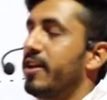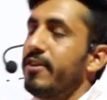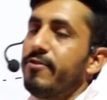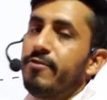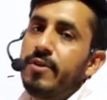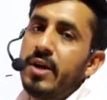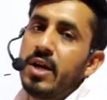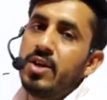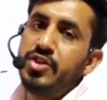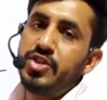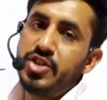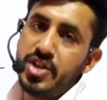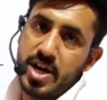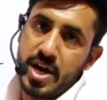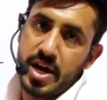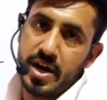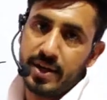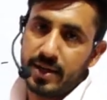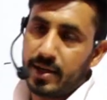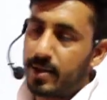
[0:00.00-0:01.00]

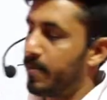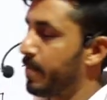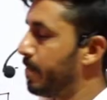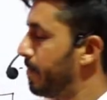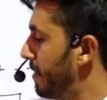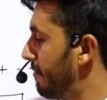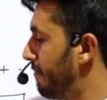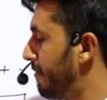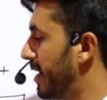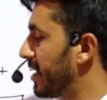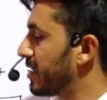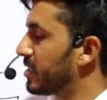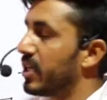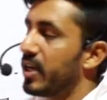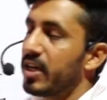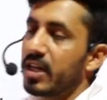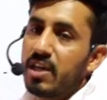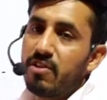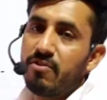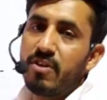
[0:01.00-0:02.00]
differentiate the function,
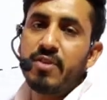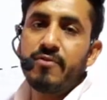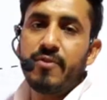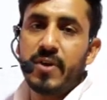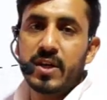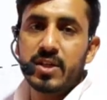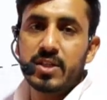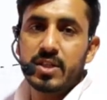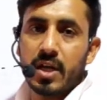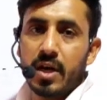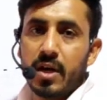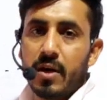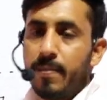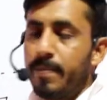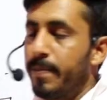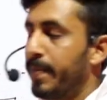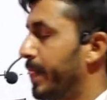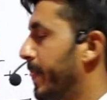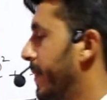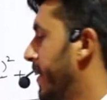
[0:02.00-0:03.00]
given function.
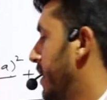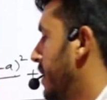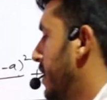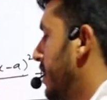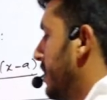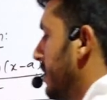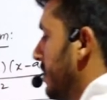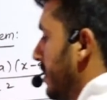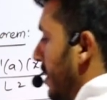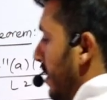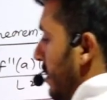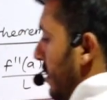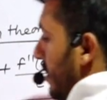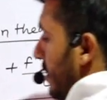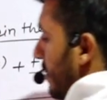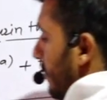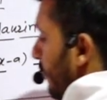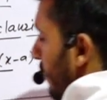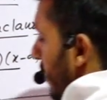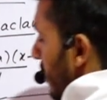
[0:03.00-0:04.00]
Then the
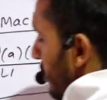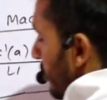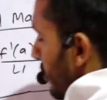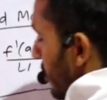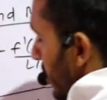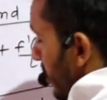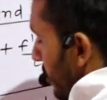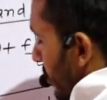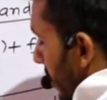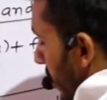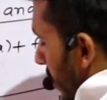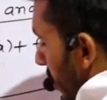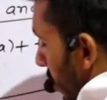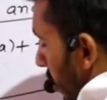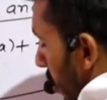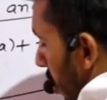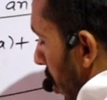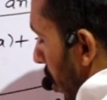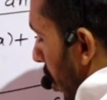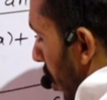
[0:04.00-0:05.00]

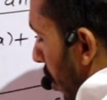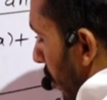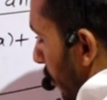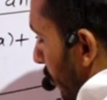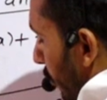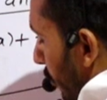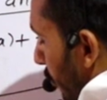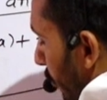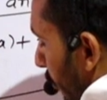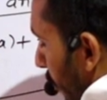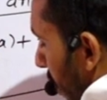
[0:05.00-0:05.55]
differentiation of